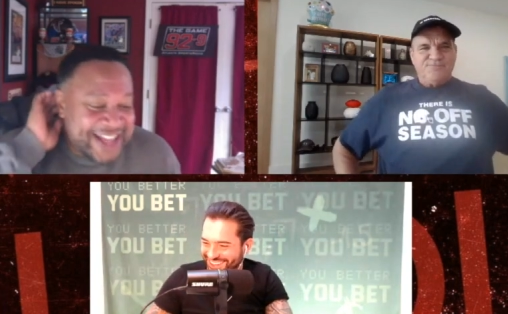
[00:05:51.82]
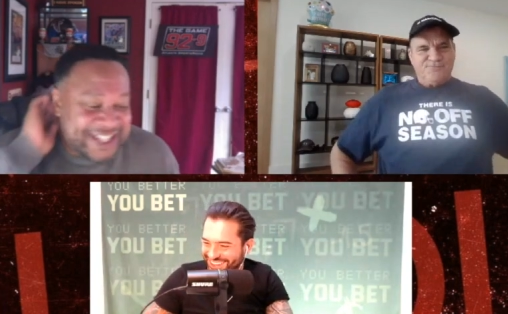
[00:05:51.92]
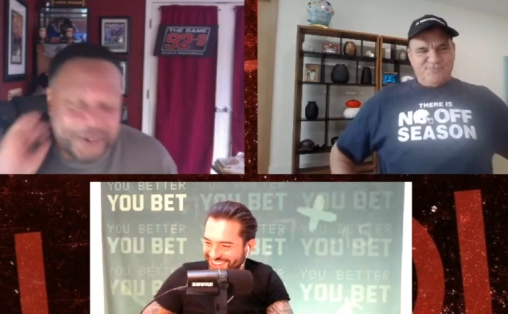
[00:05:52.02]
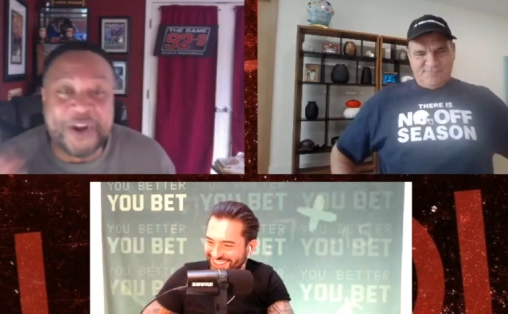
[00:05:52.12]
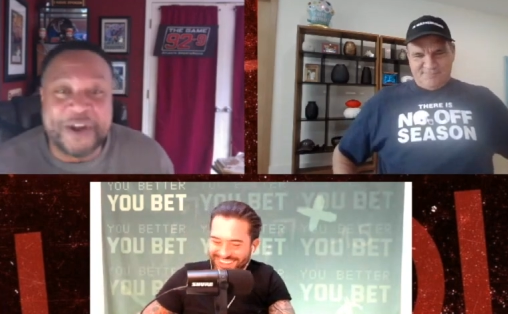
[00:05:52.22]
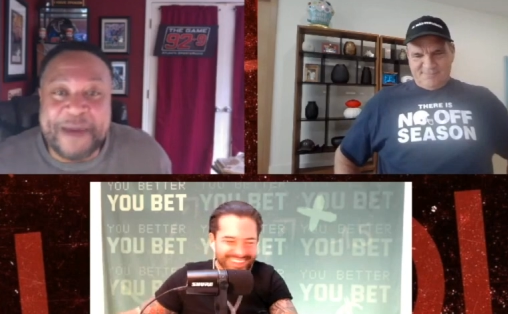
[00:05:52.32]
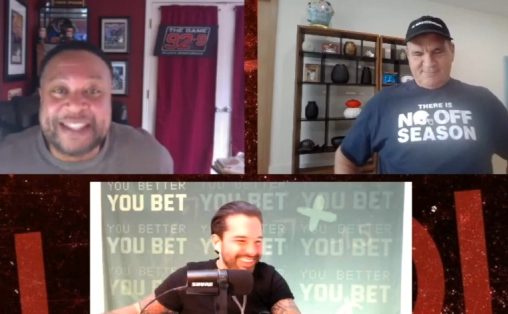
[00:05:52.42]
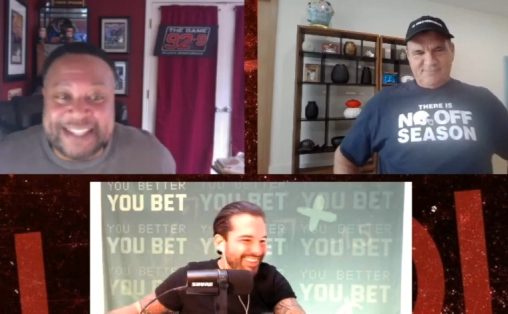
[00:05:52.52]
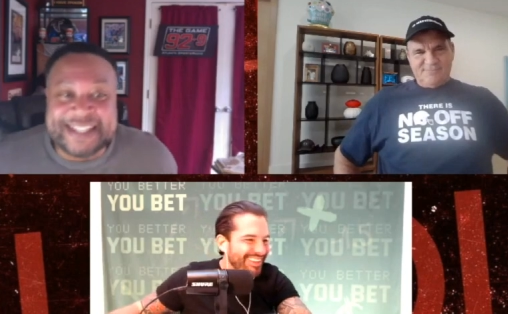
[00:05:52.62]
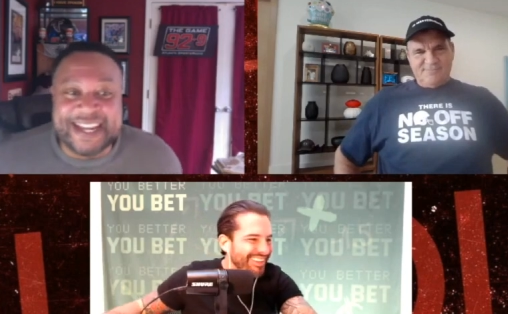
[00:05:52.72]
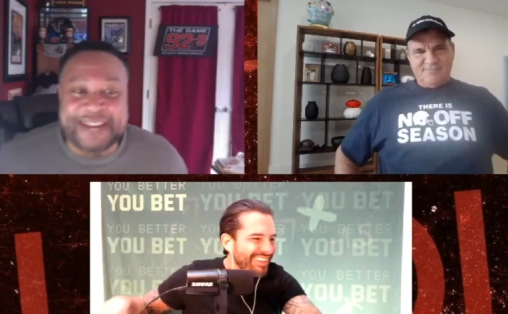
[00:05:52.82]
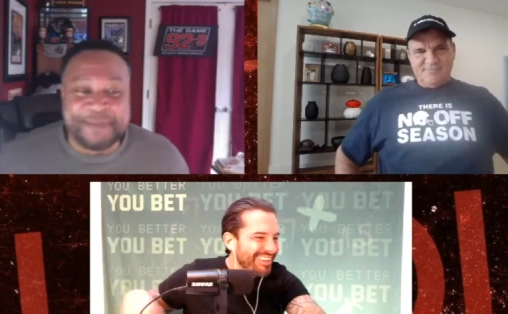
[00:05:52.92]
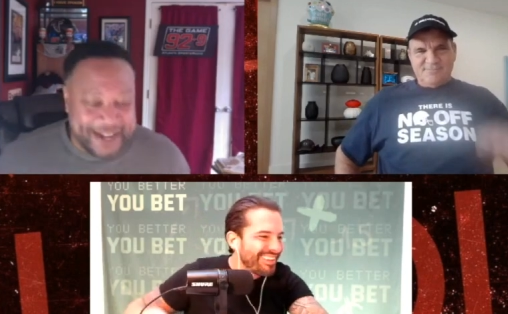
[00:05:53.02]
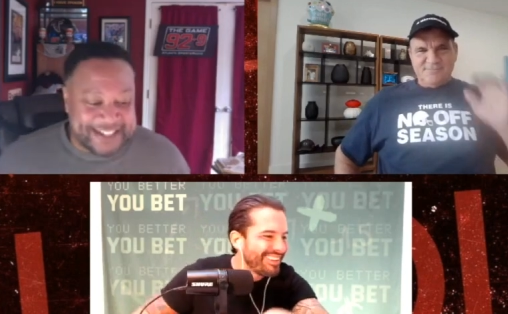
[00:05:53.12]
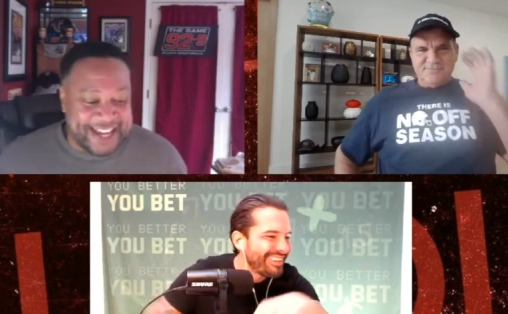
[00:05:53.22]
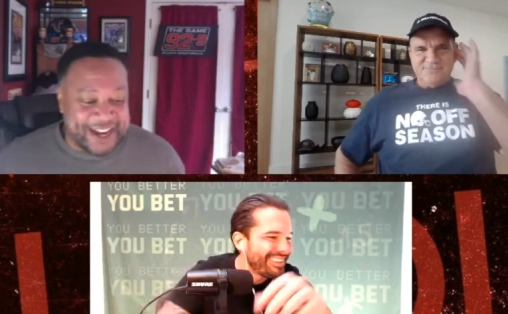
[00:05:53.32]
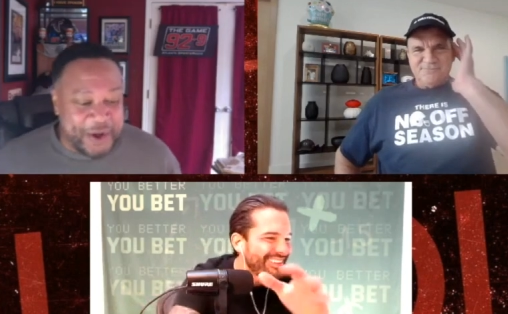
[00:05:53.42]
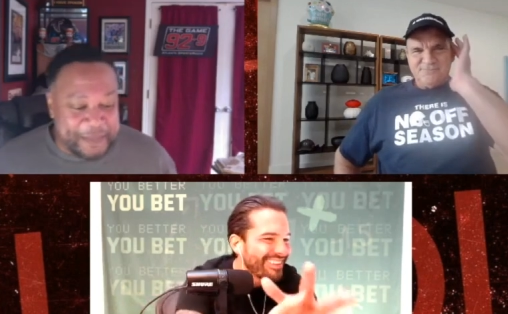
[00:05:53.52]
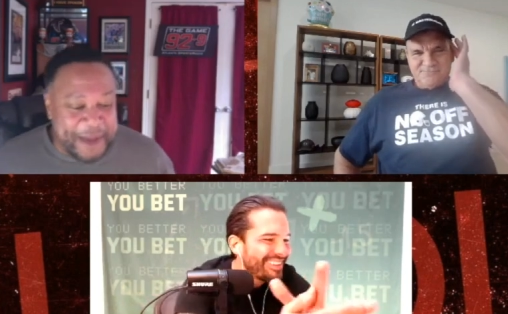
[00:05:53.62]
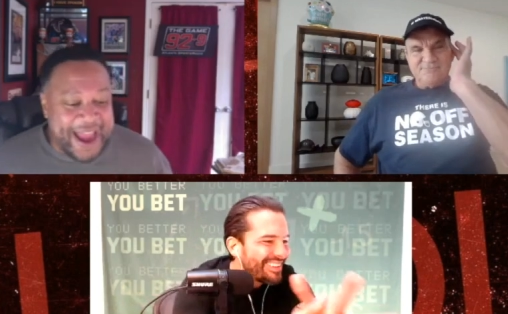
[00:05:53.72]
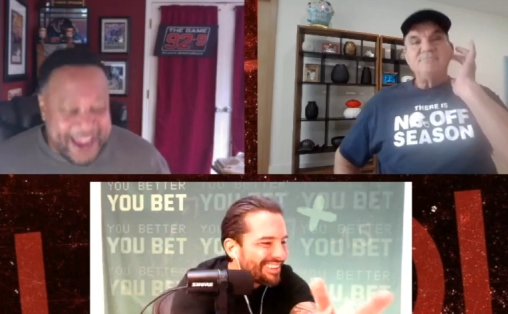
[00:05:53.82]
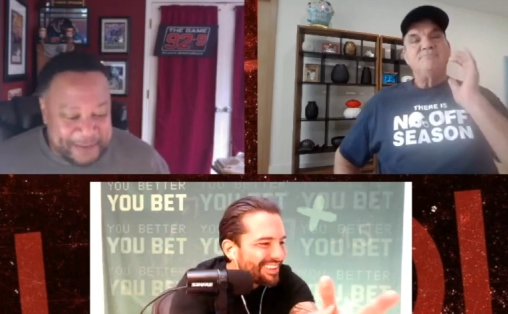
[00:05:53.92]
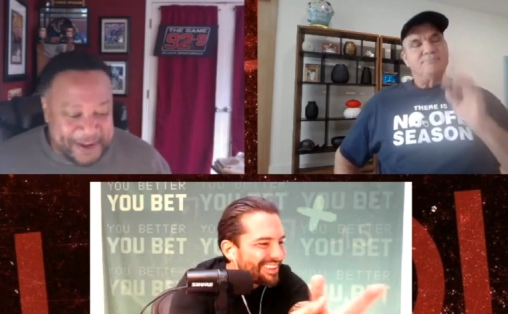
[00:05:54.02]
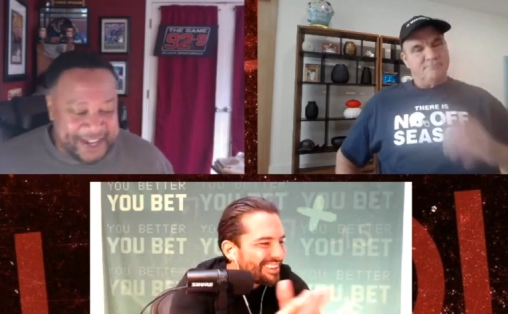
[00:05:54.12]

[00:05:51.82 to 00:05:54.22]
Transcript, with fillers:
Speaker 1: so we're about to see because they go to Miami.